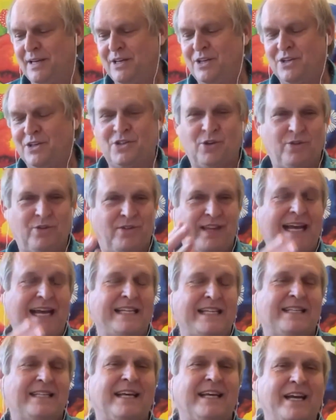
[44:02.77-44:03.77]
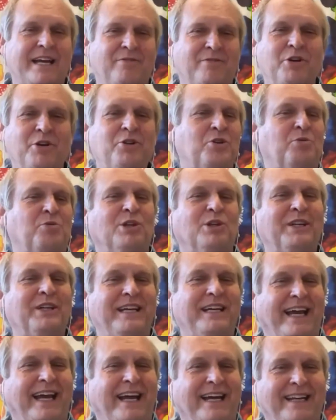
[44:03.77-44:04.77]
So that's the kind of future we're
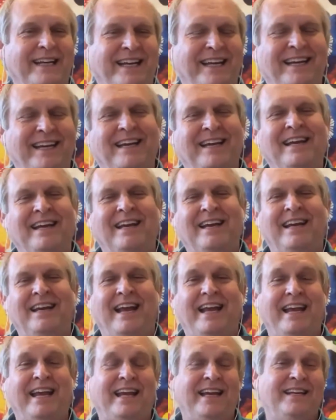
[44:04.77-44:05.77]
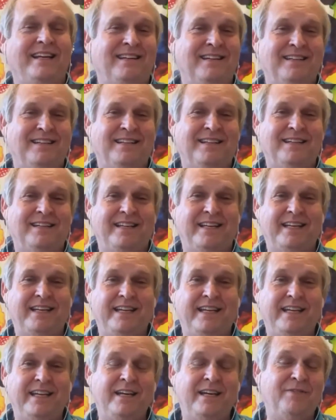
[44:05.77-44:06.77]
looking at. And
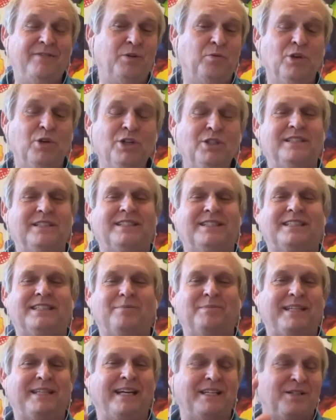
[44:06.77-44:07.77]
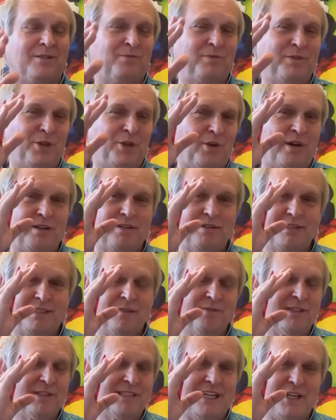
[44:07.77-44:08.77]
even worse, in some sense, our
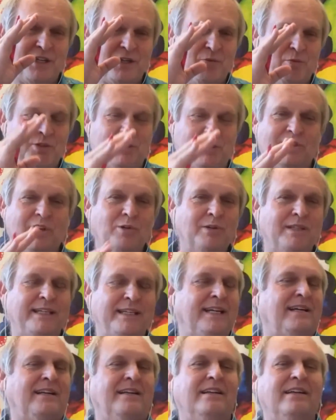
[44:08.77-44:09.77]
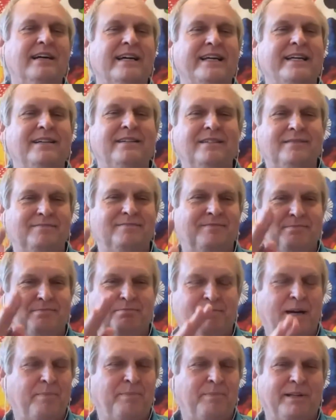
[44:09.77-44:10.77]
civilization will slowly decline
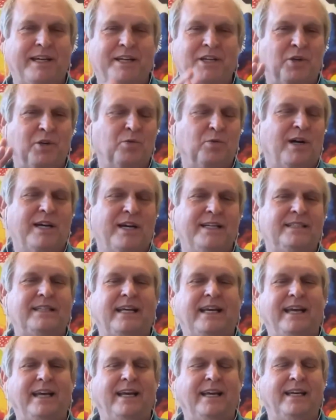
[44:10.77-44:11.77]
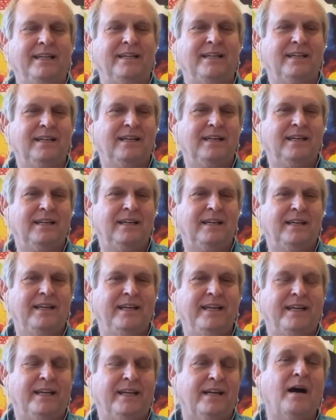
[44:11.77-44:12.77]
population-wise and
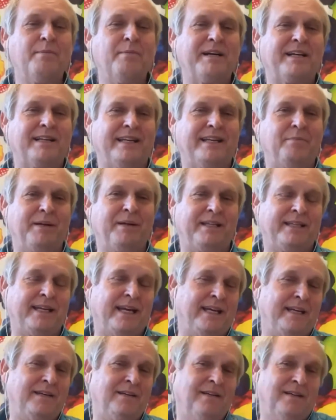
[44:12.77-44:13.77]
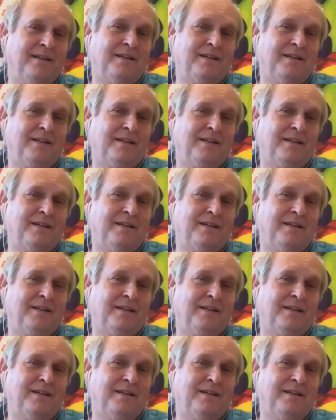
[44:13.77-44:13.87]
economically, but then